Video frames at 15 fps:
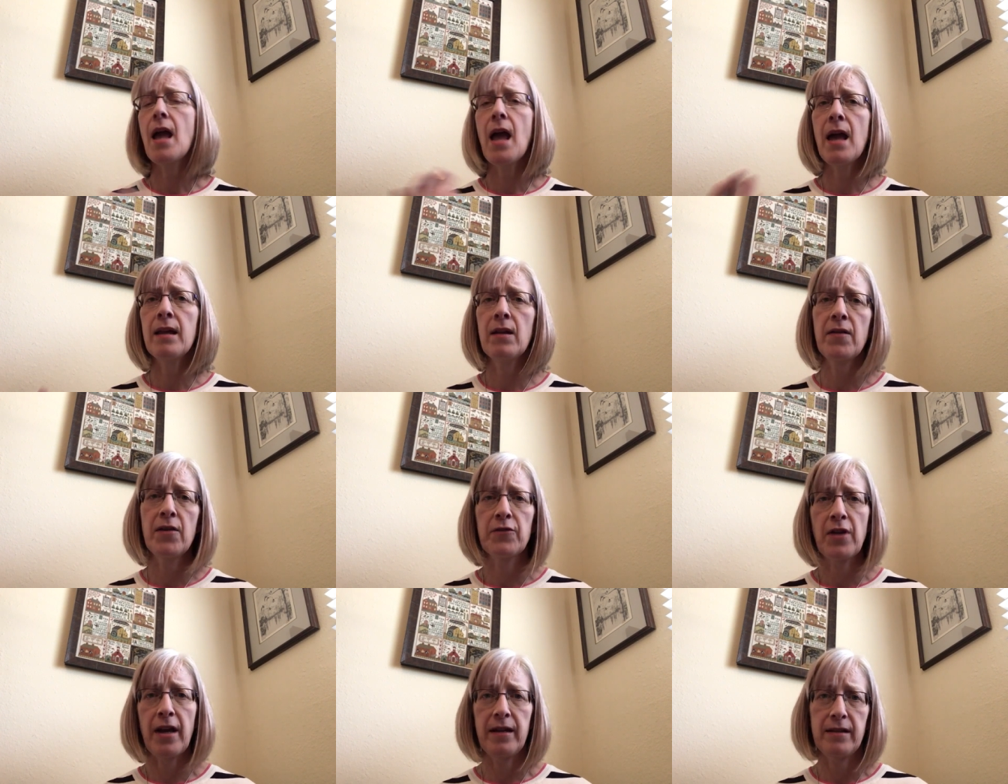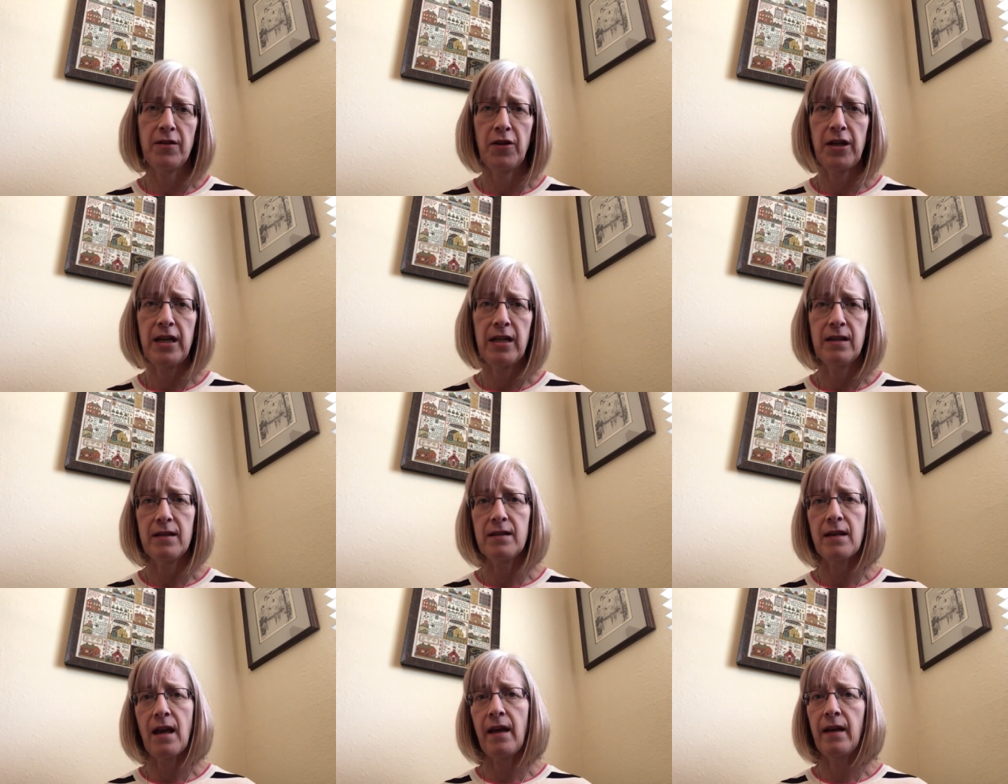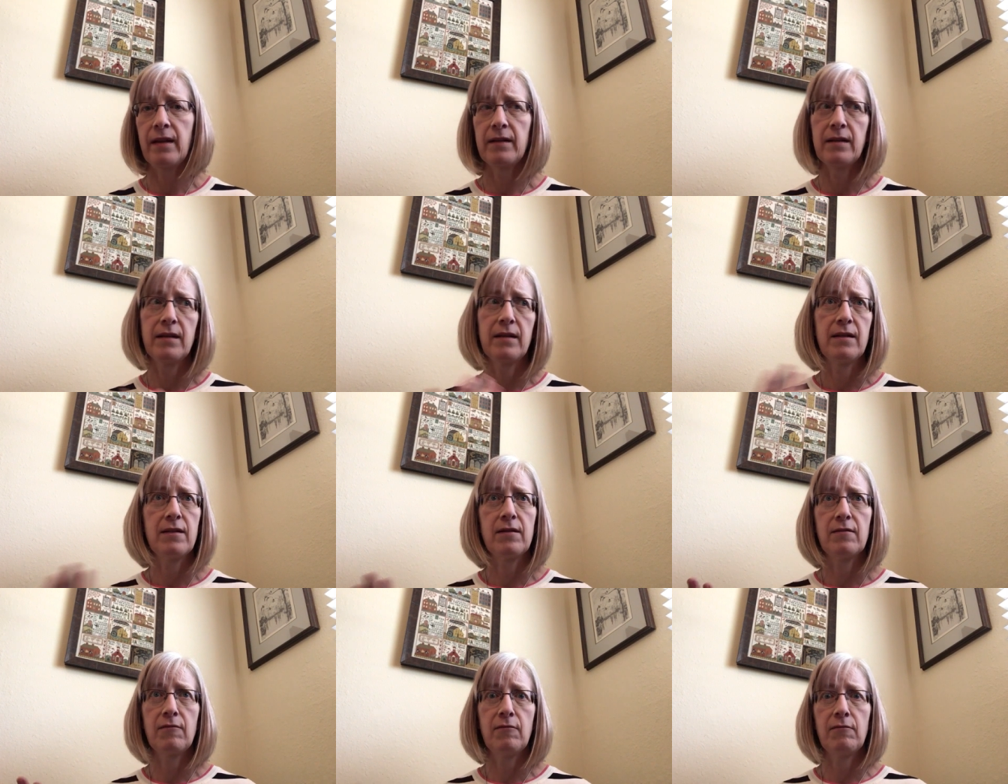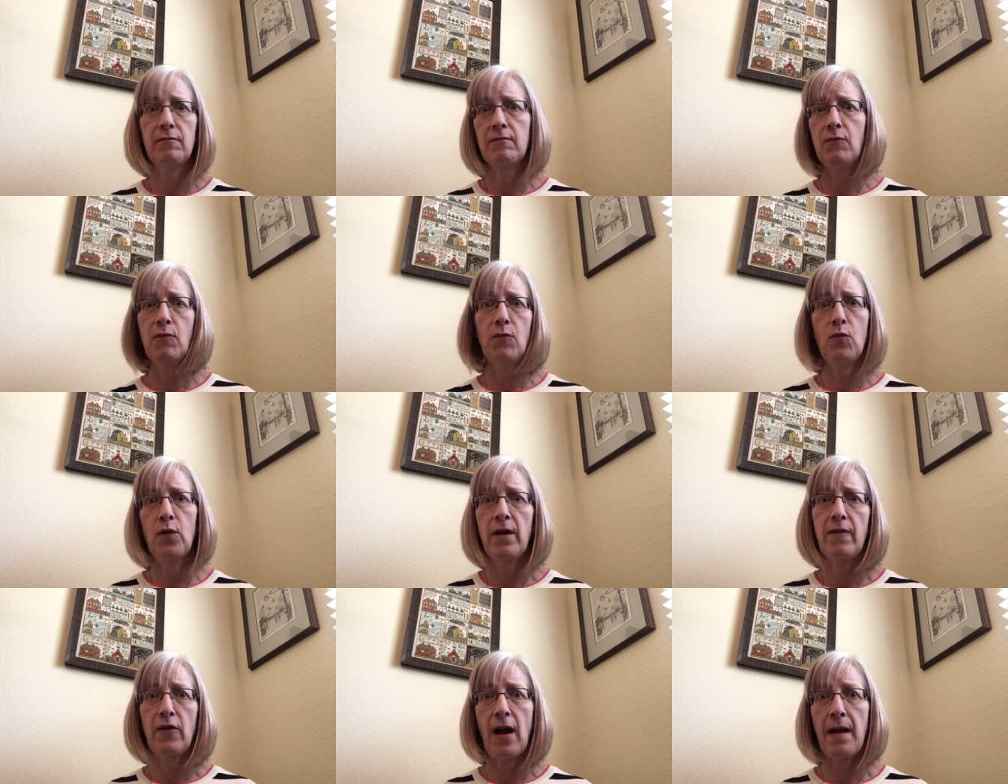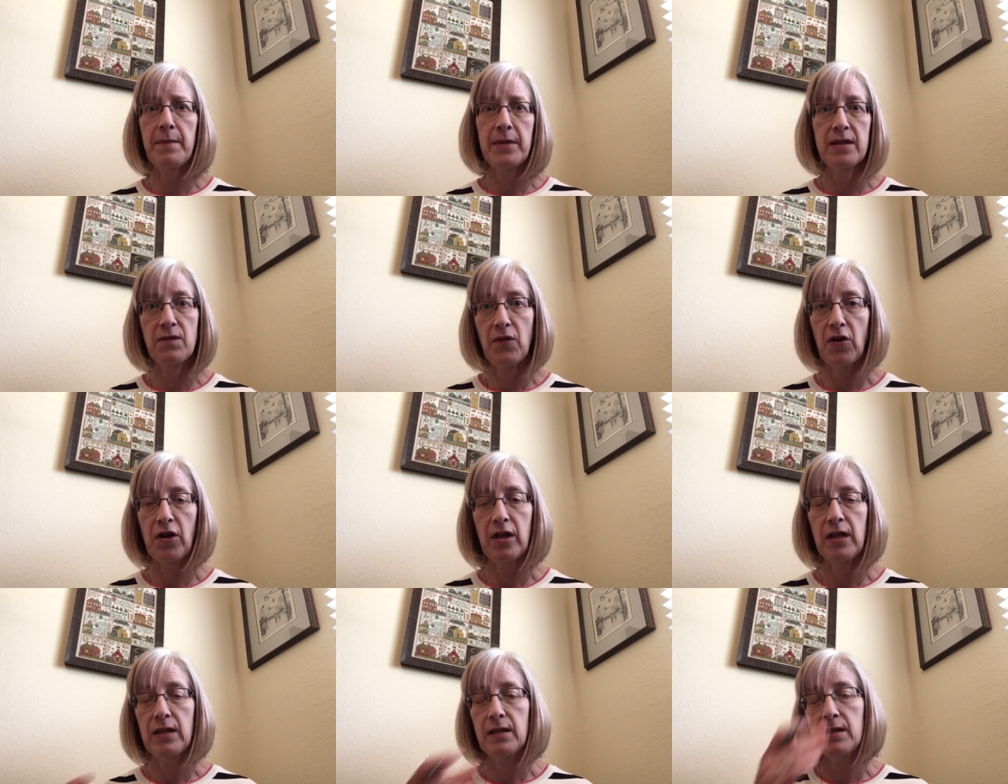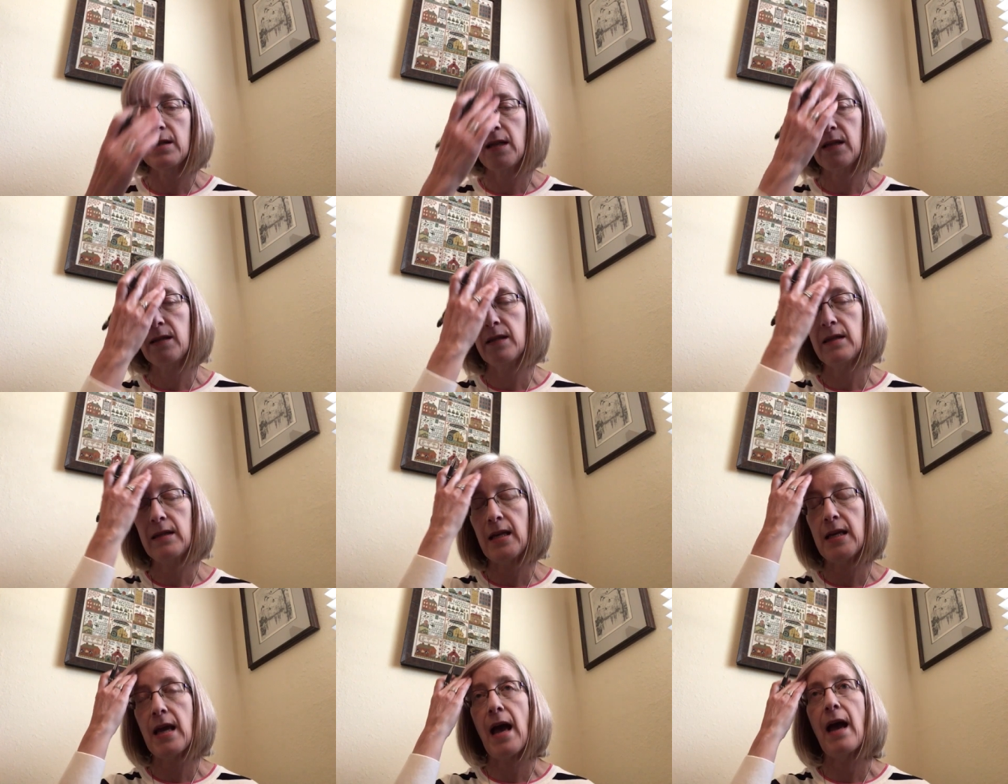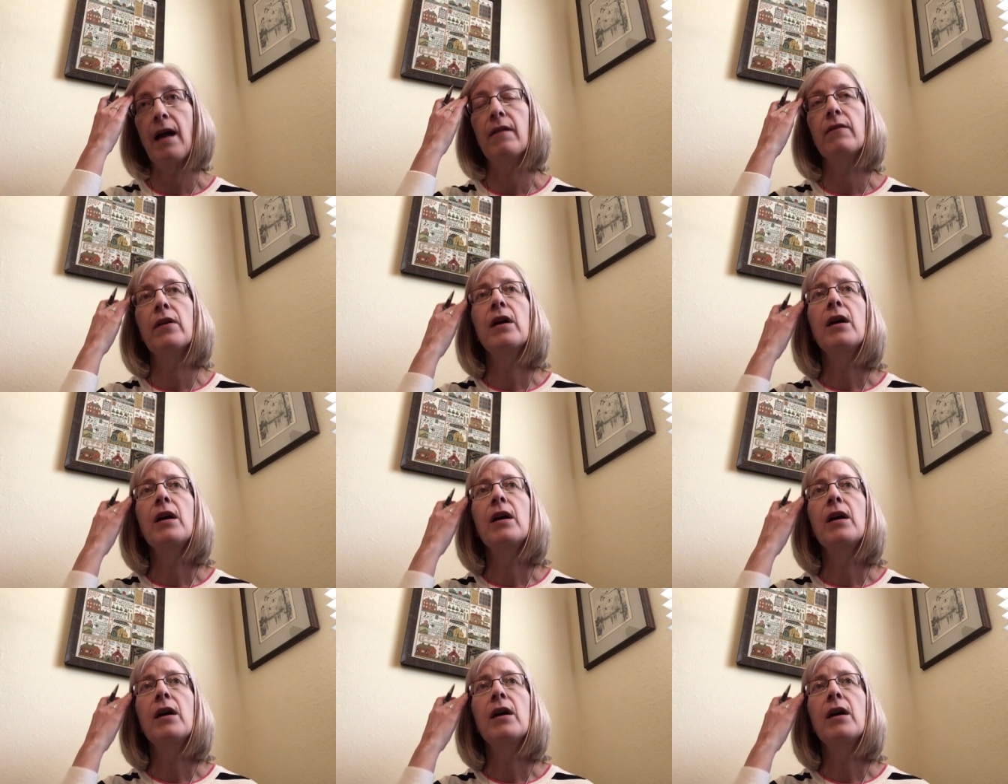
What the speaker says: and their dietary needs and whatever atmospheric needs that they have.